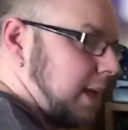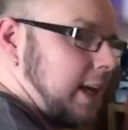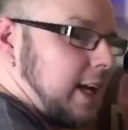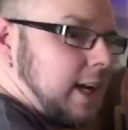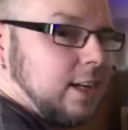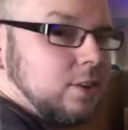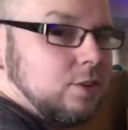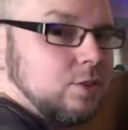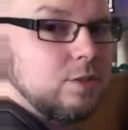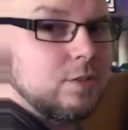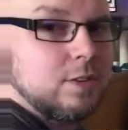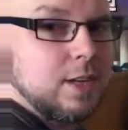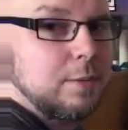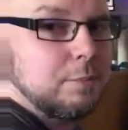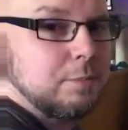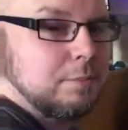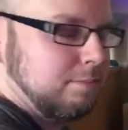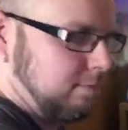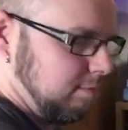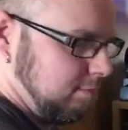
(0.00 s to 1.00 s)
big hands.
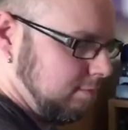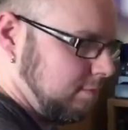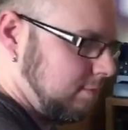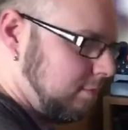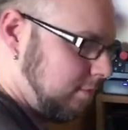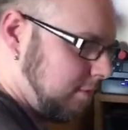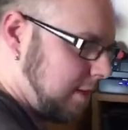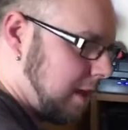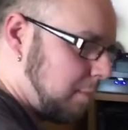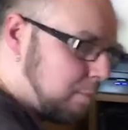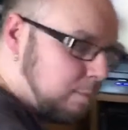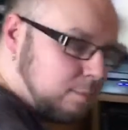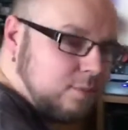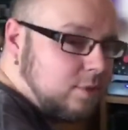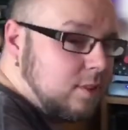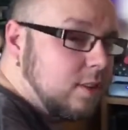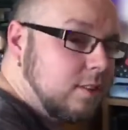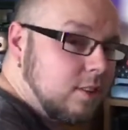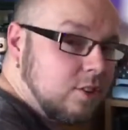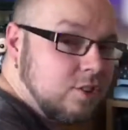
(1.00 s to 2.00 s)
I'm
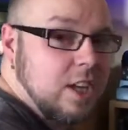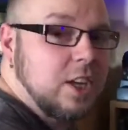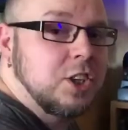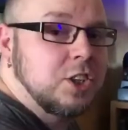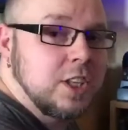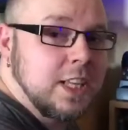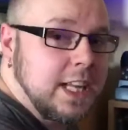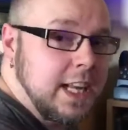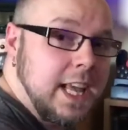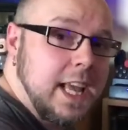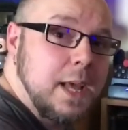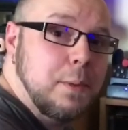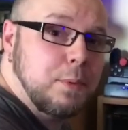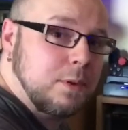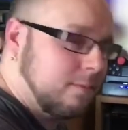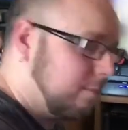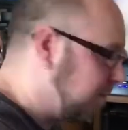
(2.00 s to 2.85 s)
essentially an ape,